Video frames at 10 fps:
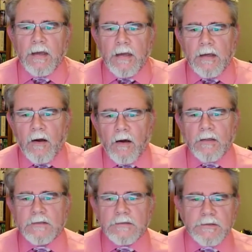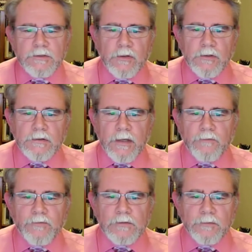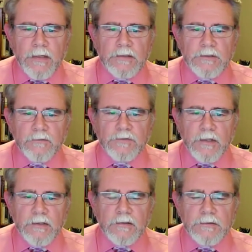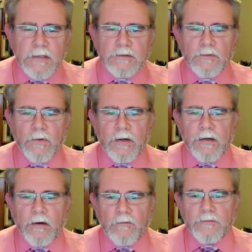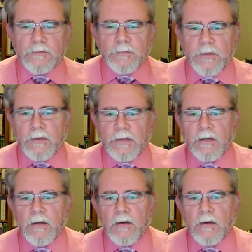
In August, his church left its makeshift sanctuary in an office building,